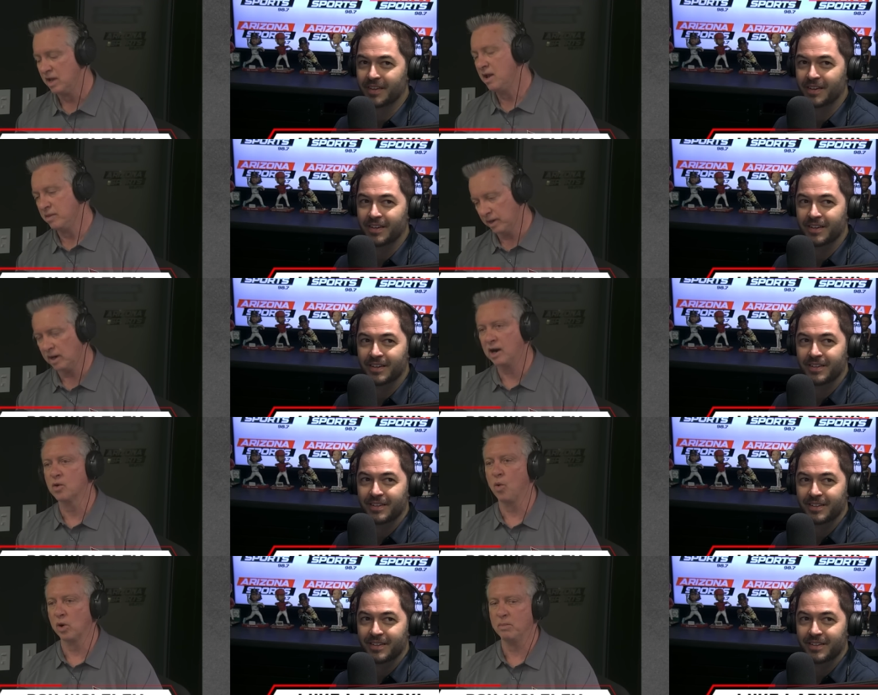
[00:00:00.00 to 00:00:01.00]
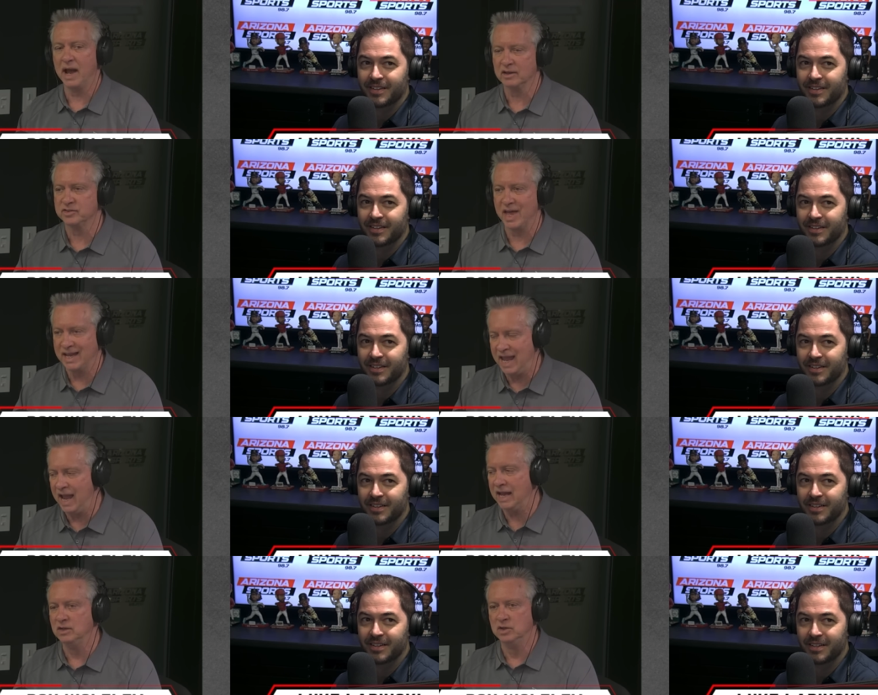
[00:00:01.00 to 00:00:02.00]
Speaker 1: There are quarterbacks that
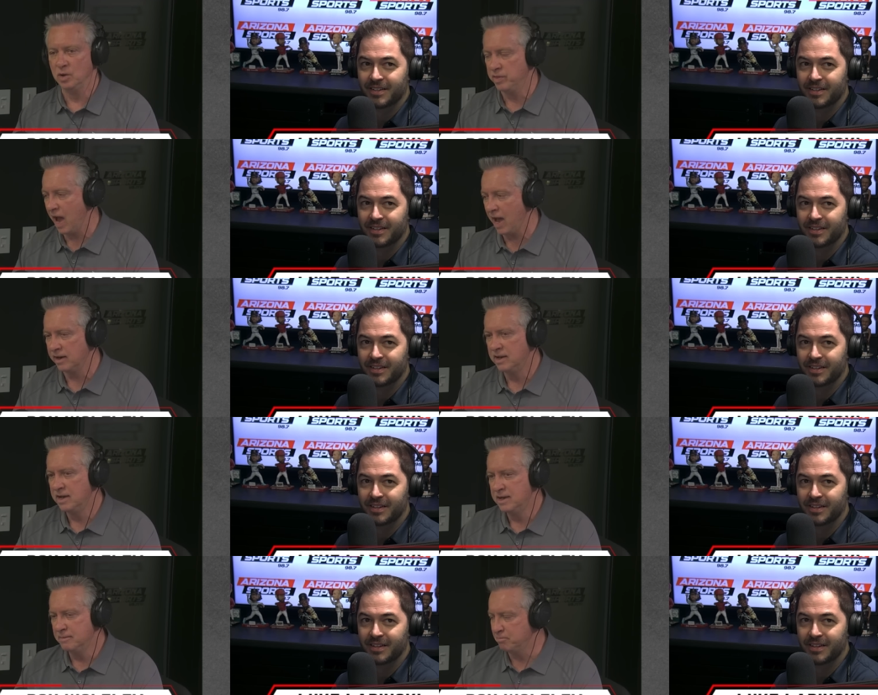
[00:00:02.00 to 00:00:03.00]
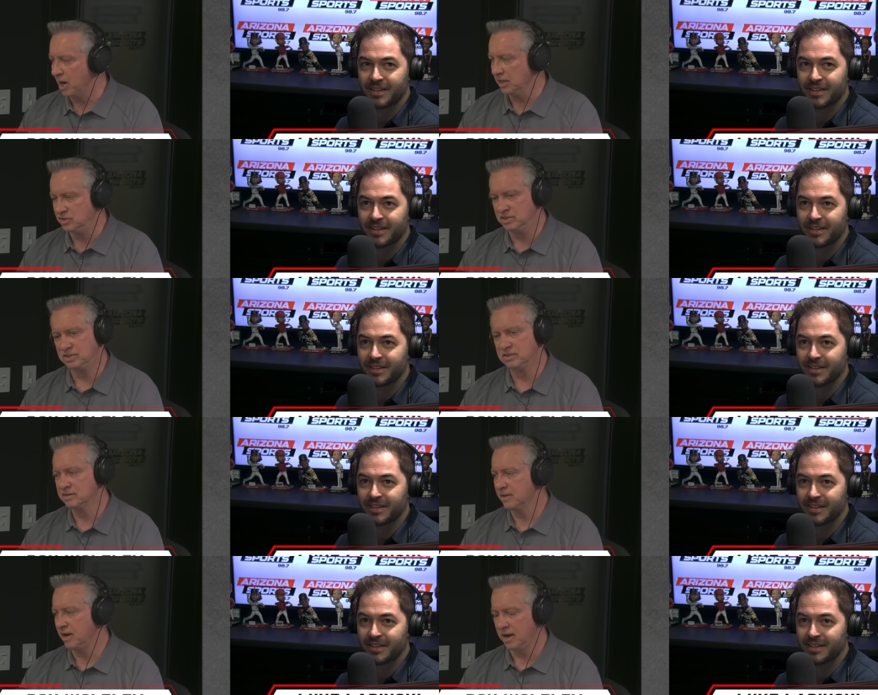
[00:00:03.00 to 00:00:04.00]
can do that. But
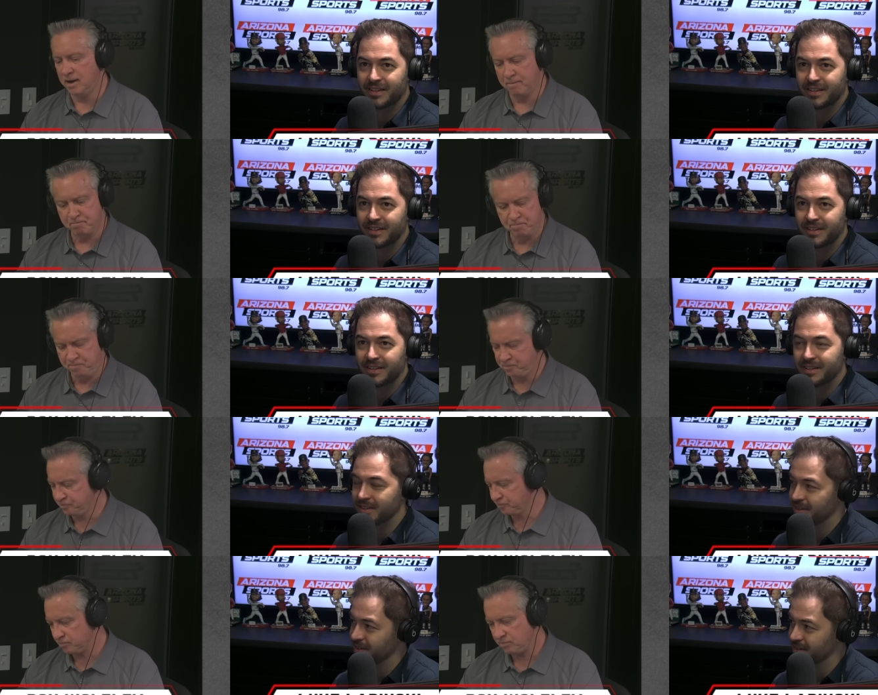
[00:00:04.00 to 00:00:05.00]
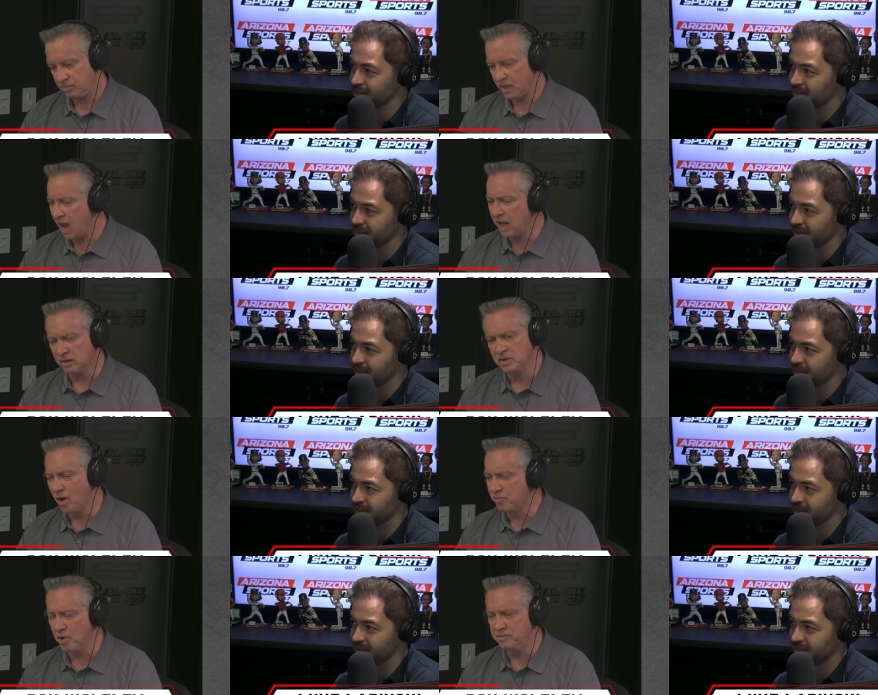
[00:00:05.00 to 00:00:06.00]
I don't know if
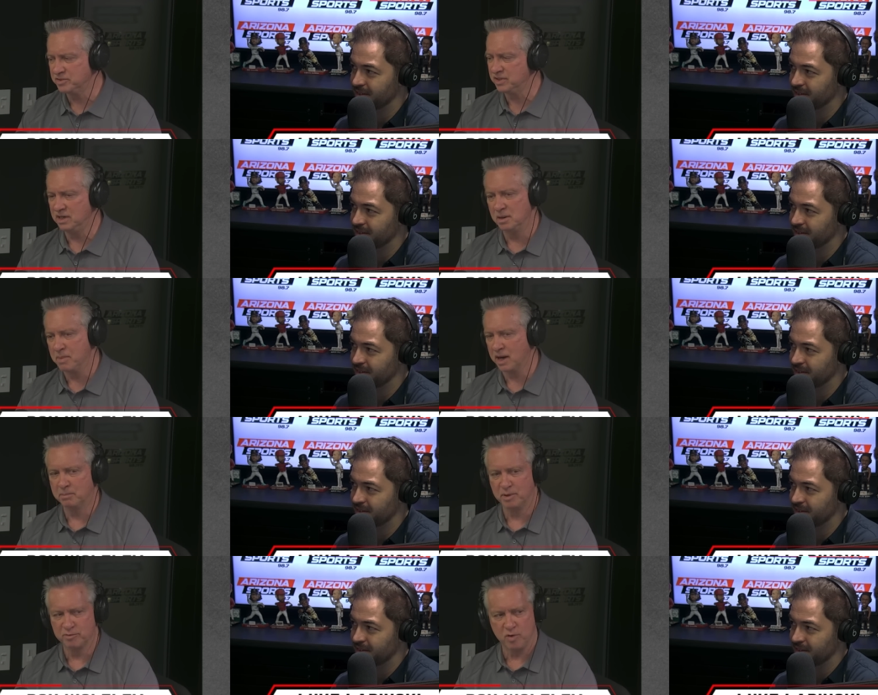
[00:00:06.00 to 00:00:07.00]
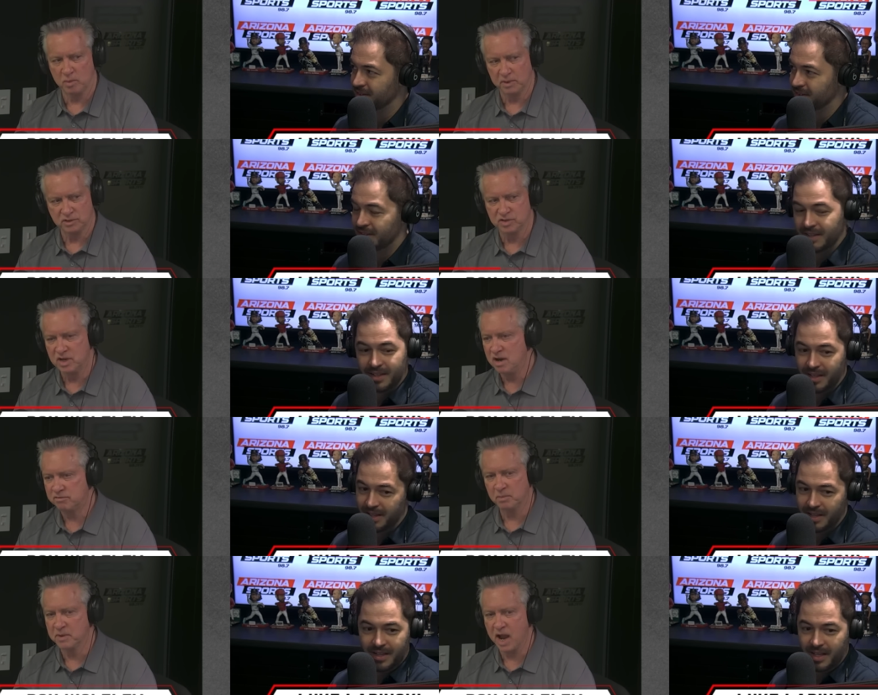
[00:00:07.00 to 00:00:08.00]
we've seen a better performance from
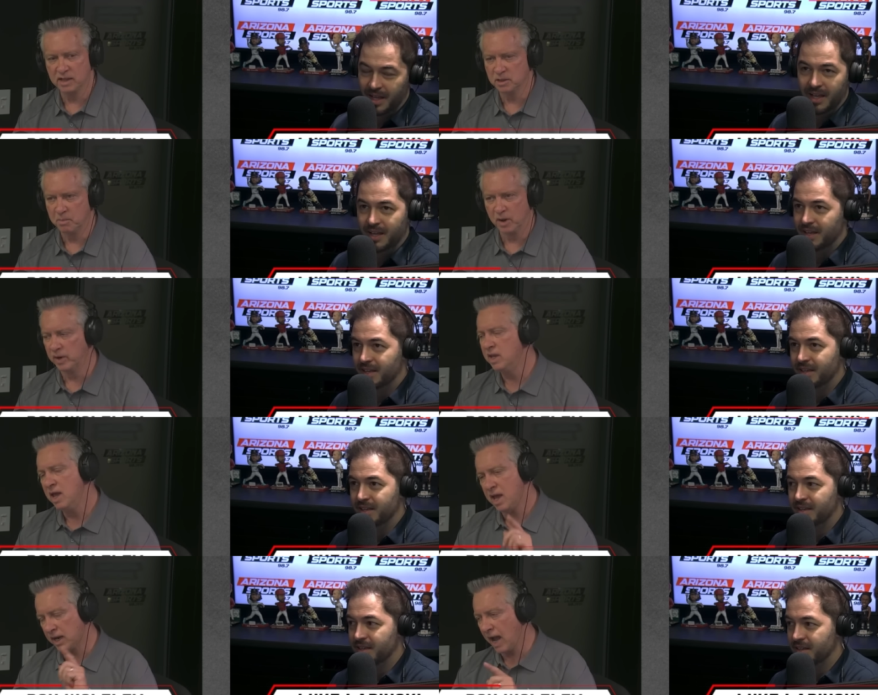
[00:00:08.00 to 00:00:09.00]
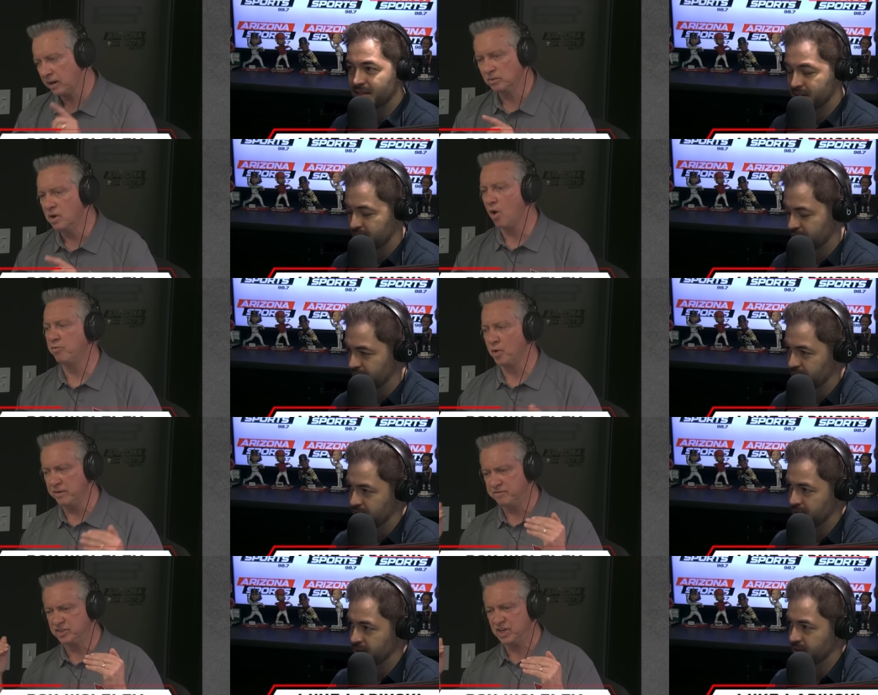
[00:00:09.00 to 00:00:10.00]
Kyler Murray, and I don't know if we've
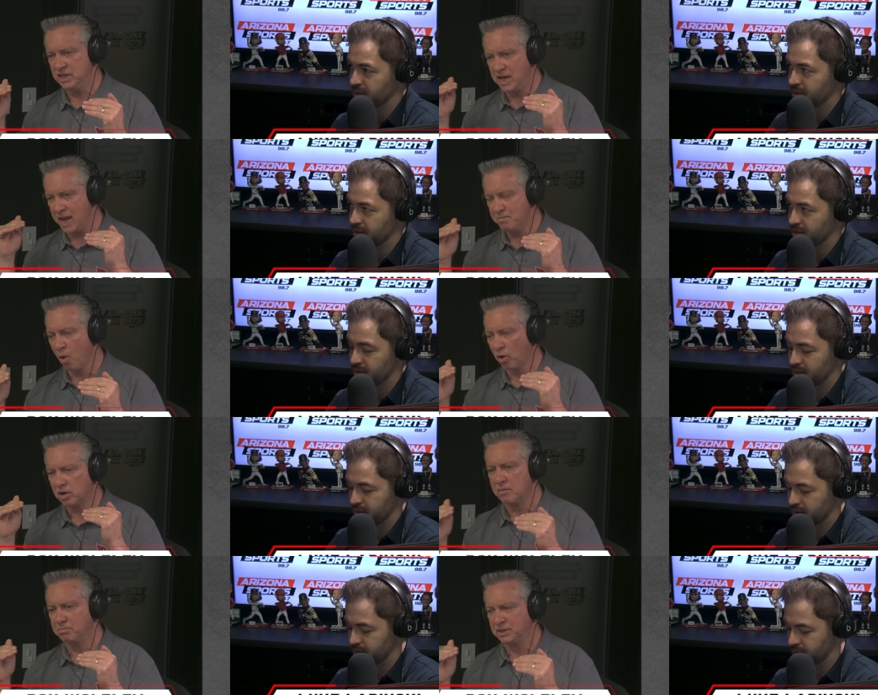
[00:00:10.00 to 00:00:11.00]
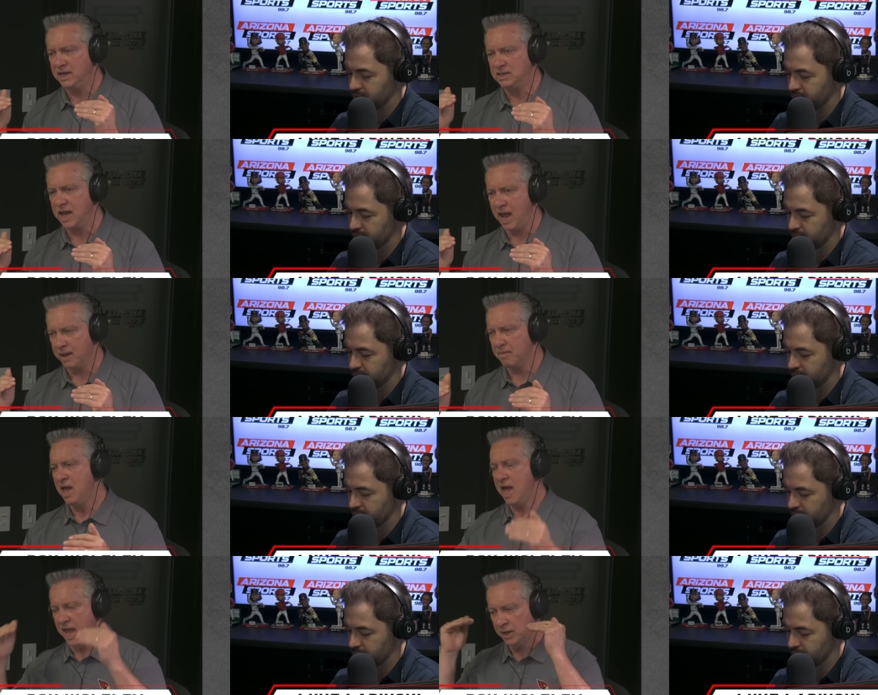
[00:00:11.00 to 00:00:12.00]
seen a more complete game
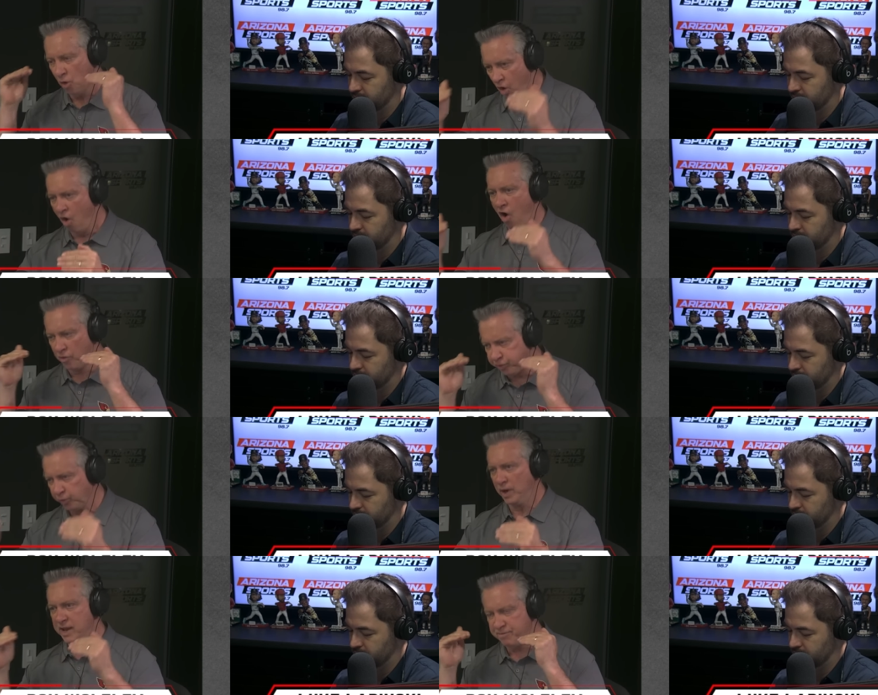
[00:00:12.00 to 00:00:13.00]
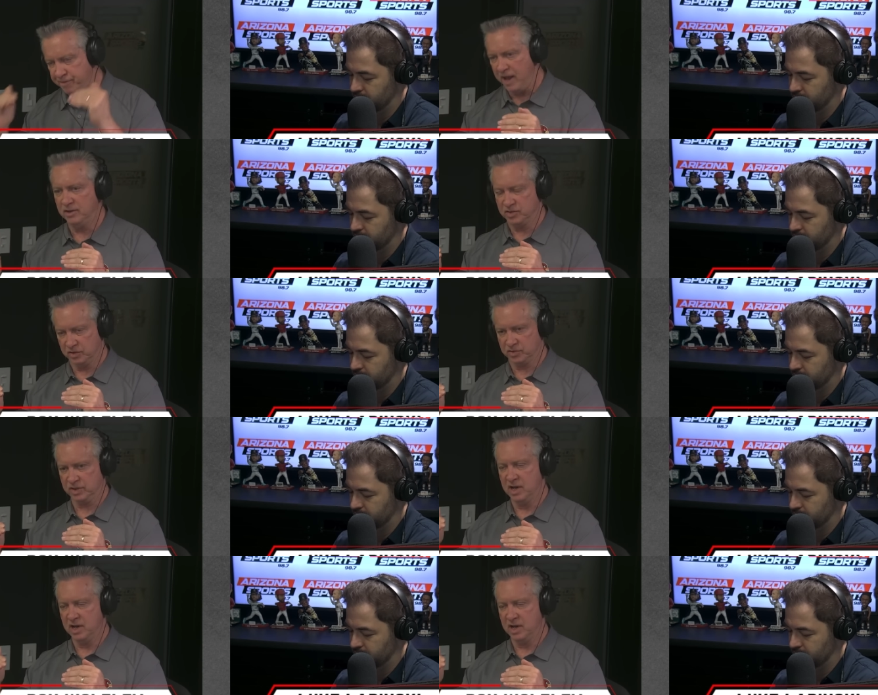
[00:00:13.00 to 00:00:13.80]
in all 3 phases,